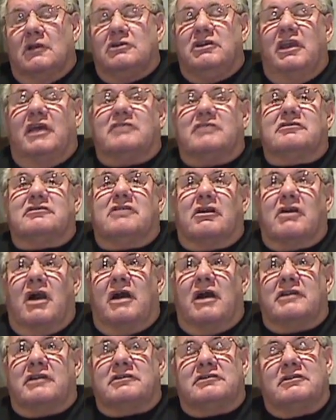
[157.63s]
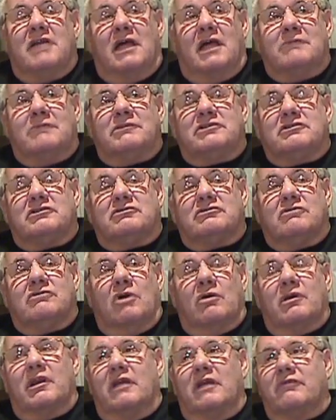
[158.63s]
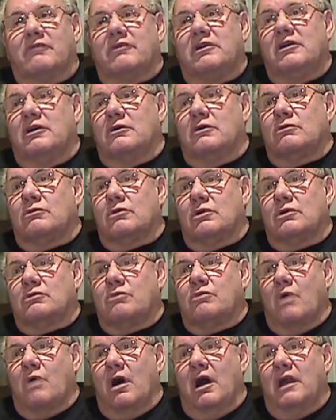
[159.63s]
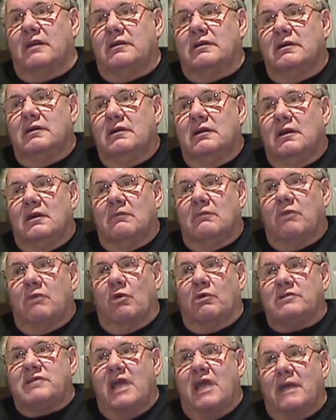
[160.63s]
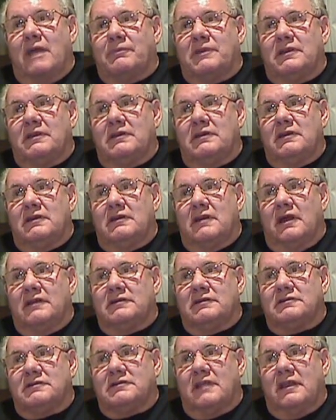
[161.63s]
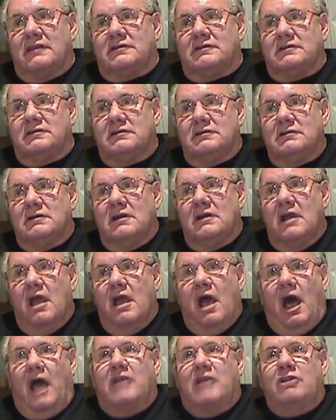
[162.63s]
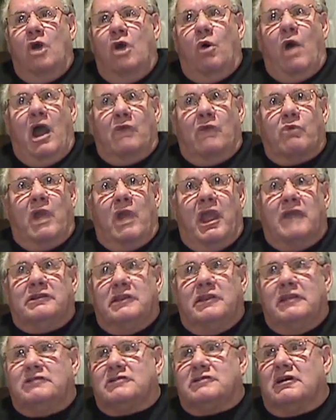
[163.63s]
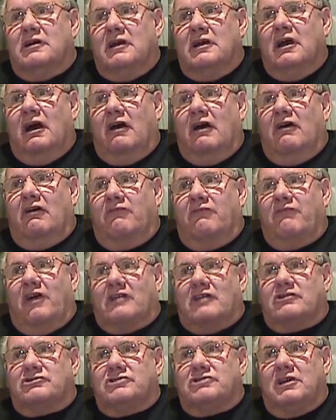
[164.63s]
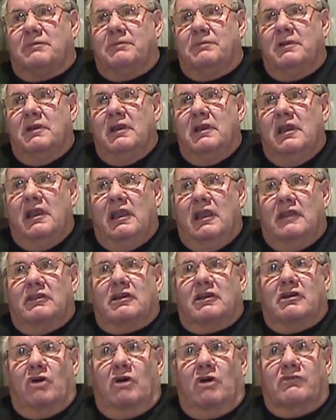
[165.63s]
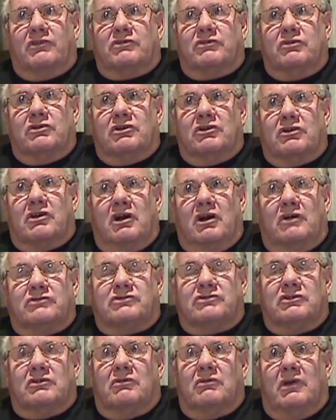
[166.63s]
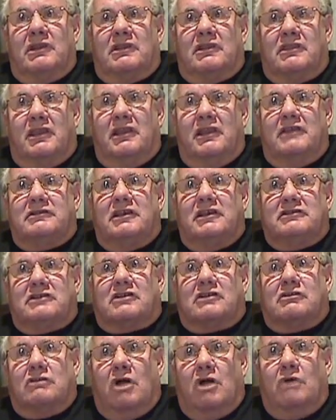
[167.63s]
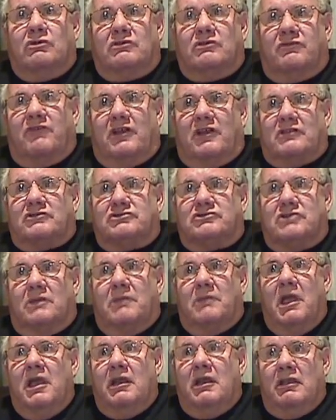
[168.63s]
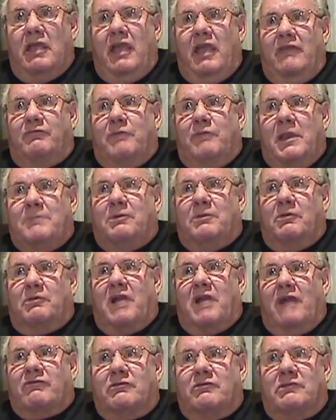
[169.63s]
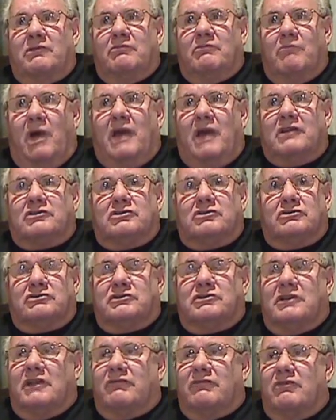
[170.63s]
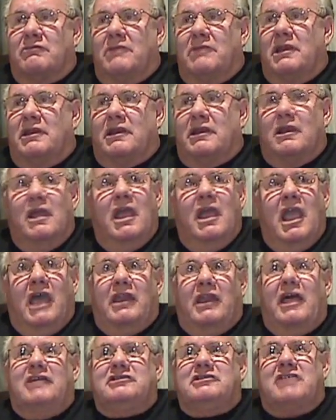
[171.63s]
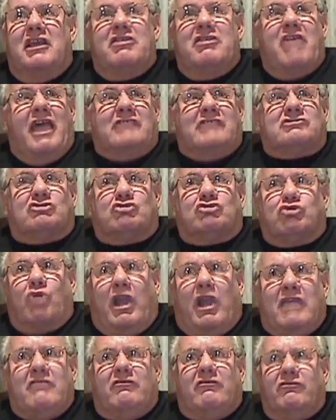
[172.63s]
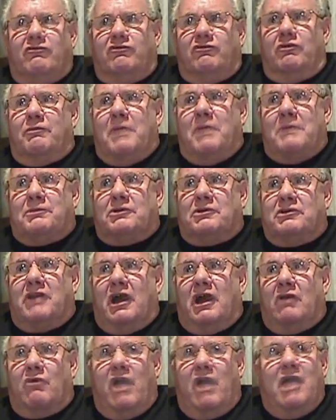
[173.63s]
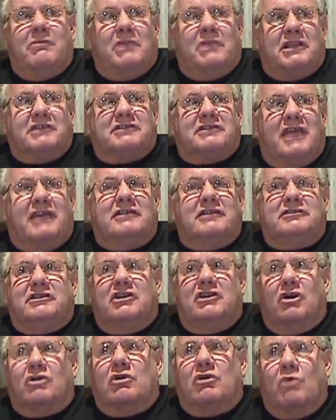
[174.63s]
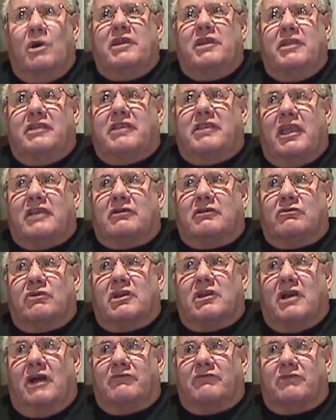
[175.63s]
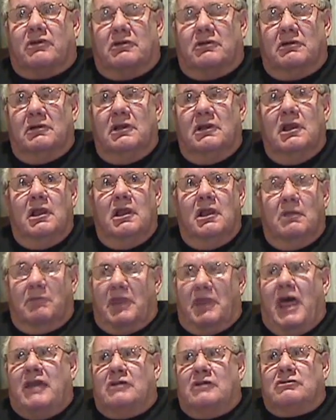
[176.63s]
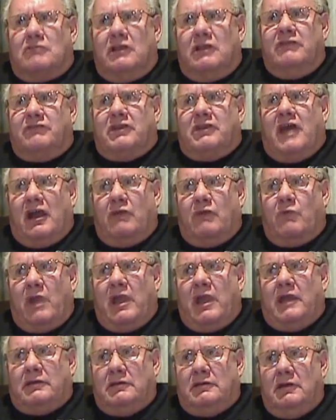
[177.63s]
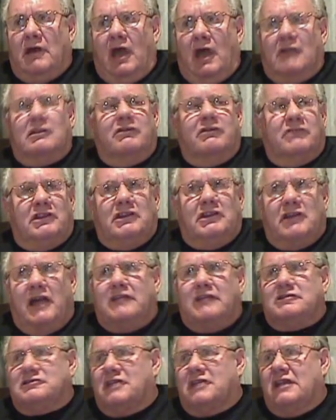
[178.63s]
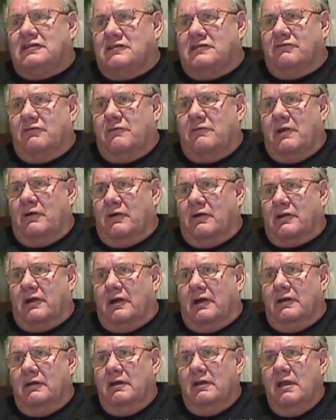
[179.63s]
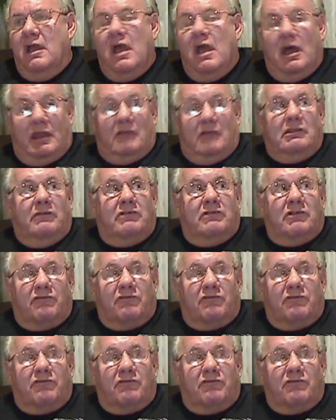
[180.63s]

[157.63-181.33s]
Yes, Narcotics Anonymous is growing every year worldwide. But what's happening in the United States? I know Iran needs a fellowship. Over through their culture and the way the thing is, it's a closed fellowship. They have people, government monitors at every meeting. And I say that's great for people in Iran because that is the only way that they can recover. But I don't live in Iran. I live in the United States of America. And I live in